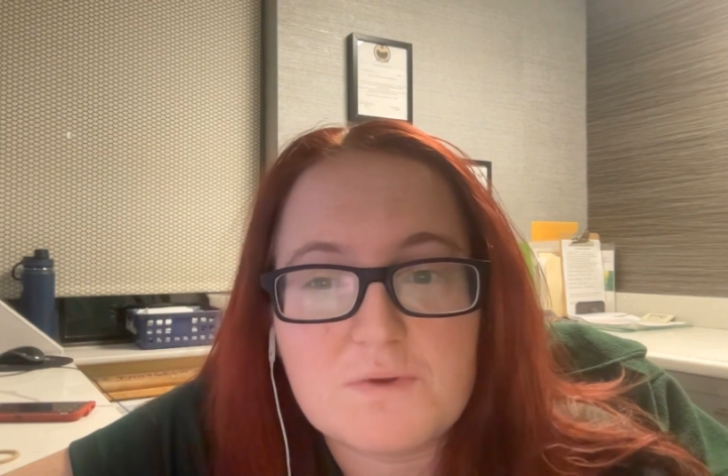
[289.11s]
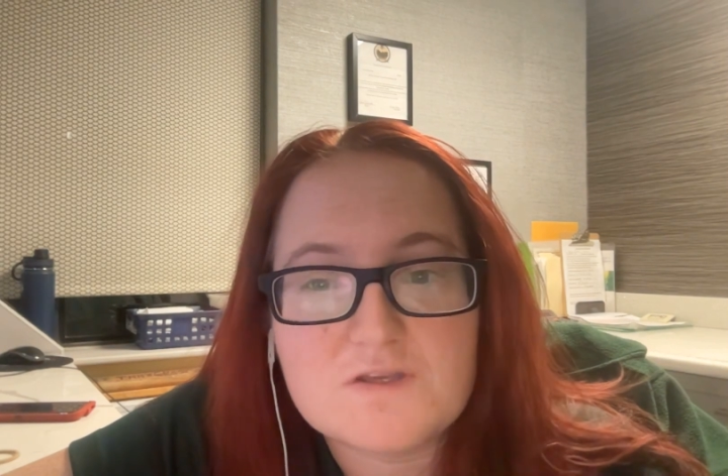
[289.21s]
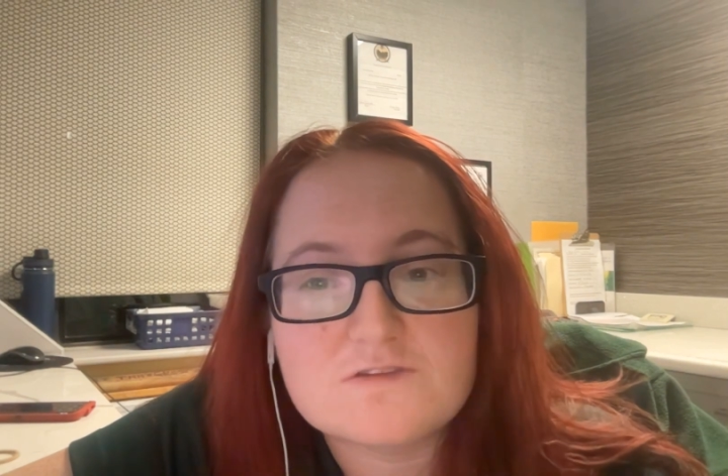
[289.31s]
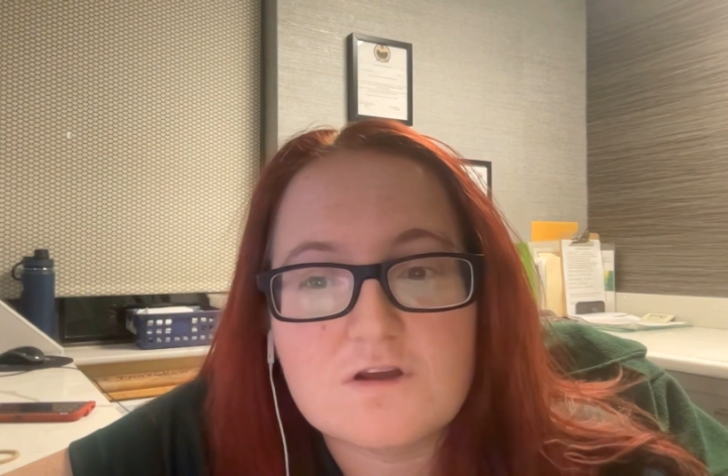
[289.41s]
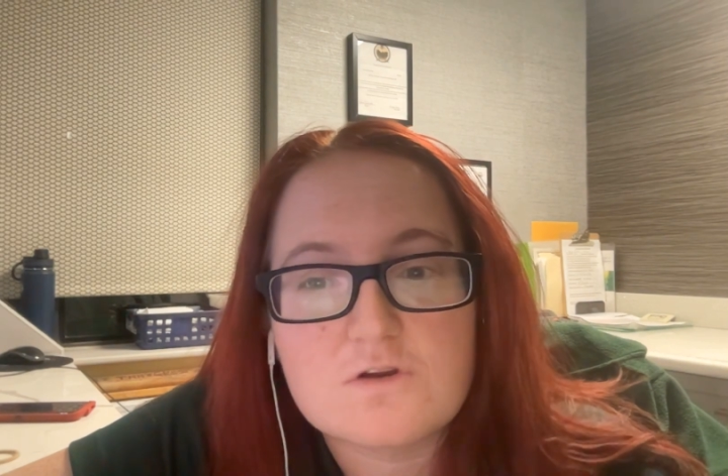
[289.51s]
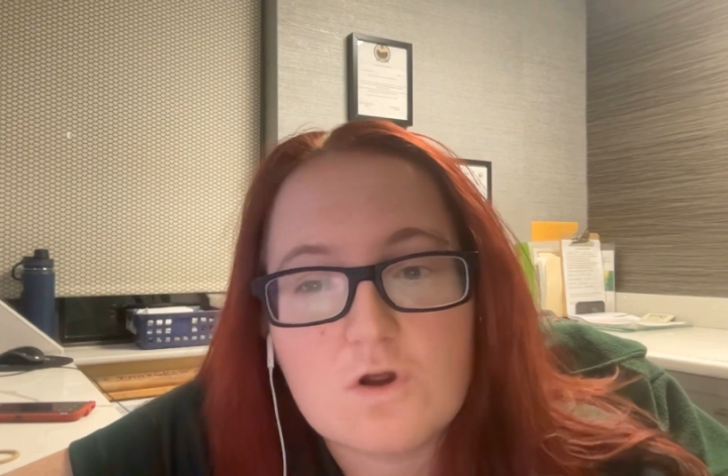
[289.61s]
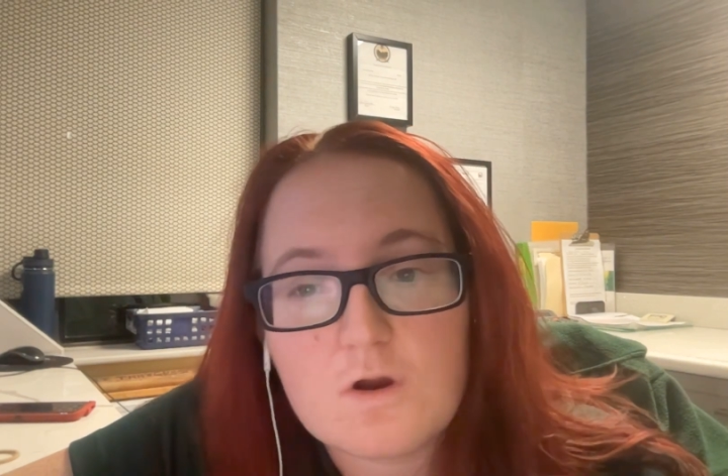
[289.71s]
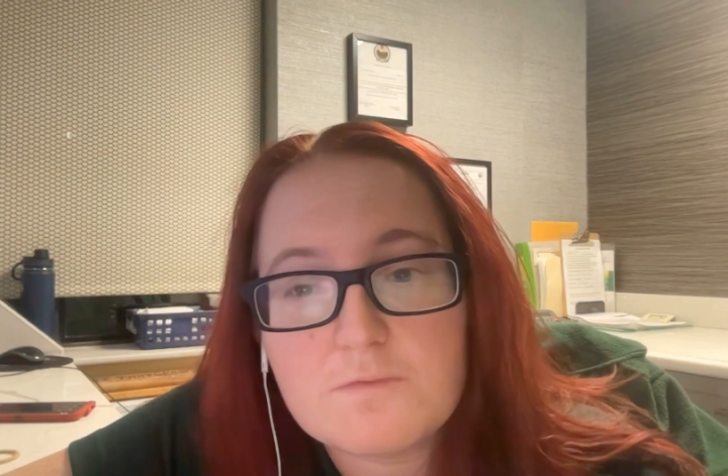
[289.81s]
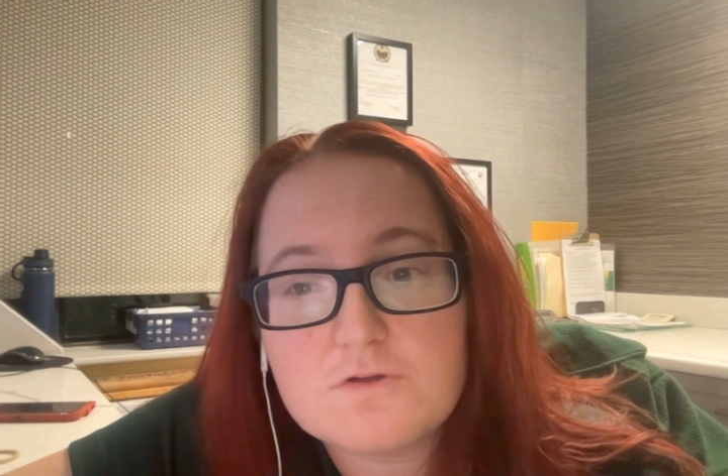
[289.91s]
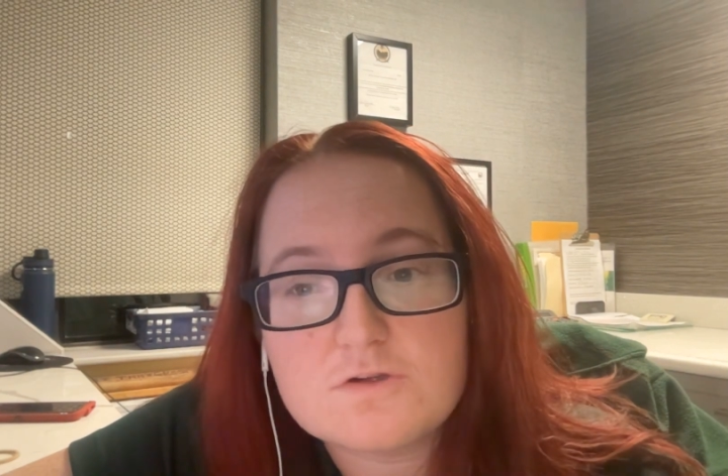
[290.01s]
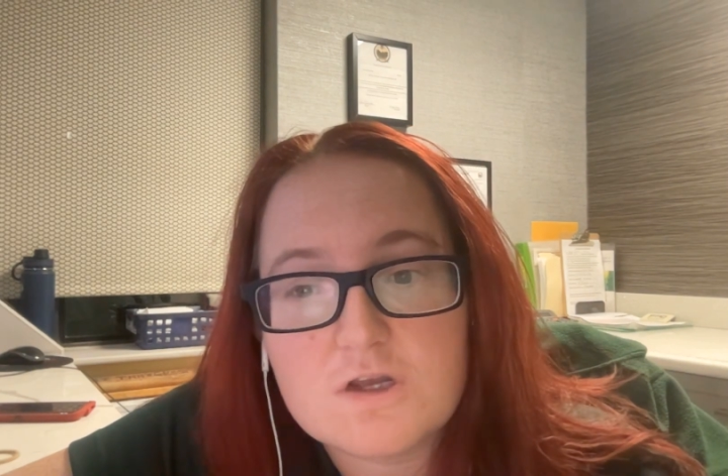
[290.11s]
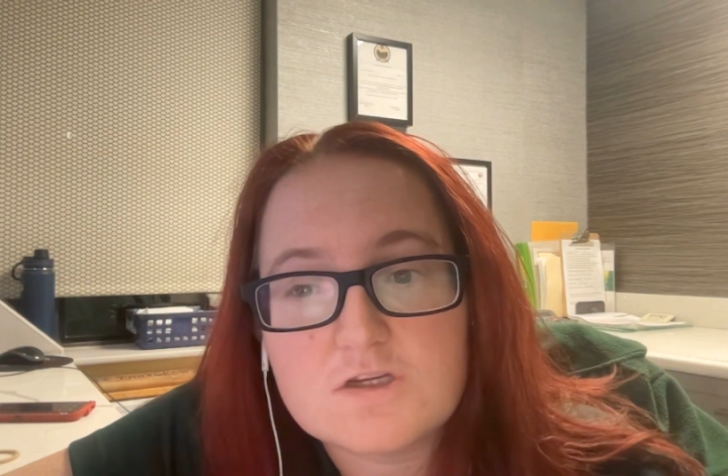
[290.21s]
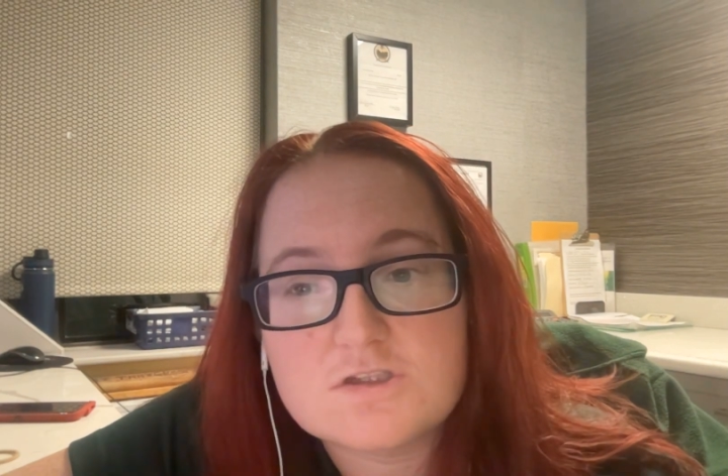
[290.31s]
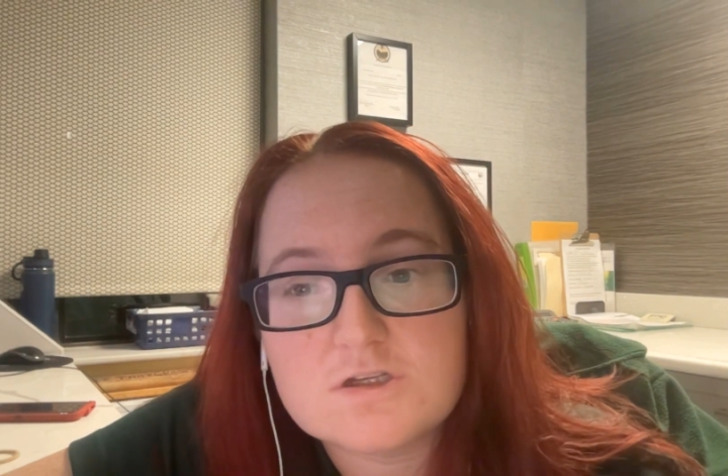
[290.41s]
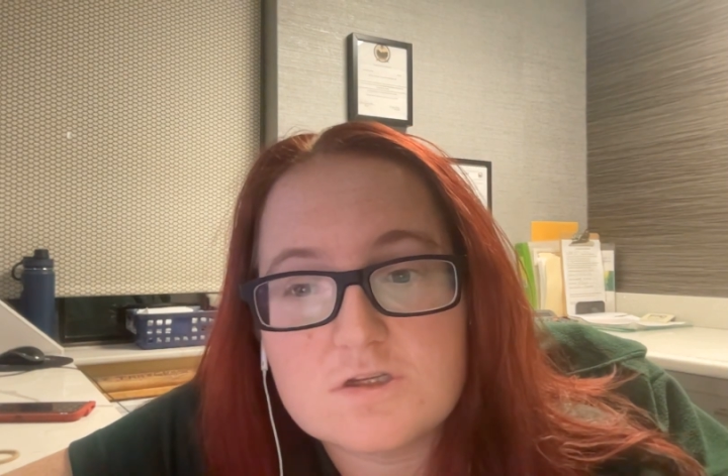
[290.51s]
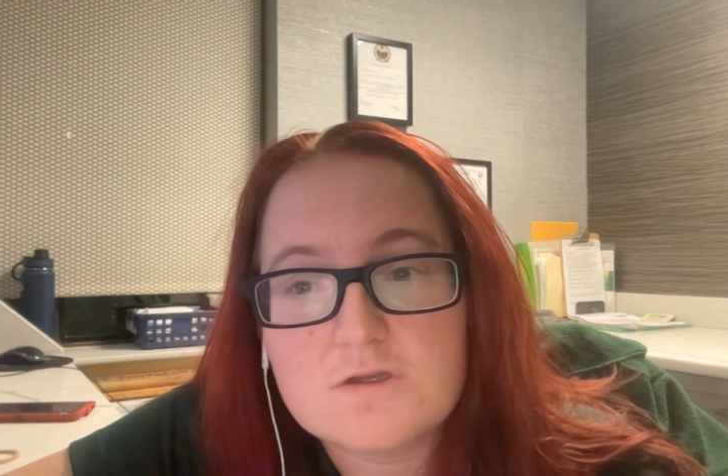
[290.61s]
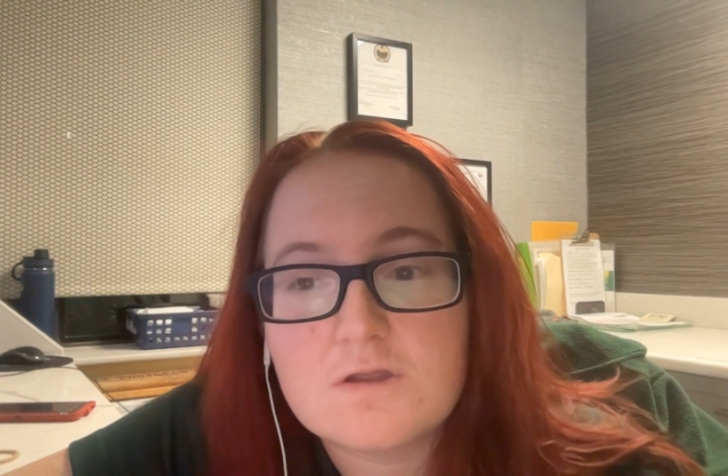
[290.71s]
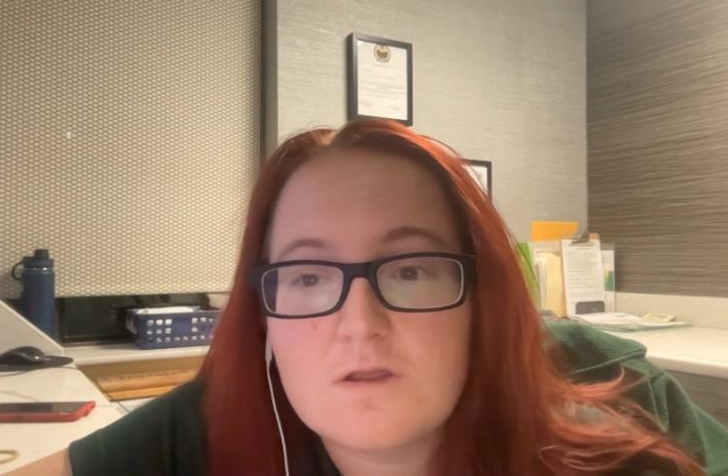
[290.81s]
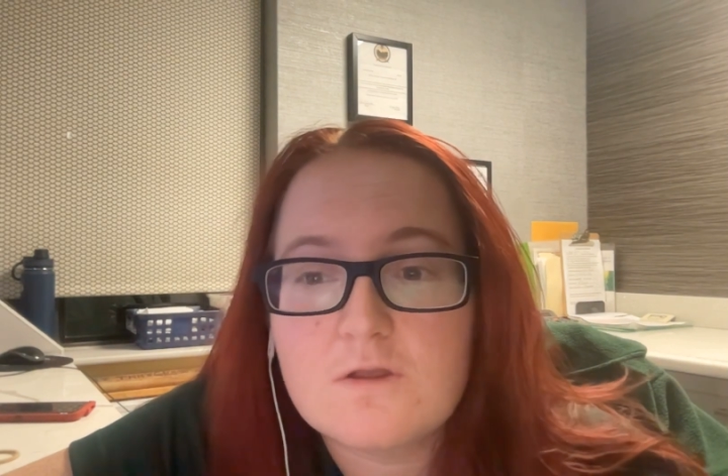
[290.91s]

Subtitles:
based on arbitration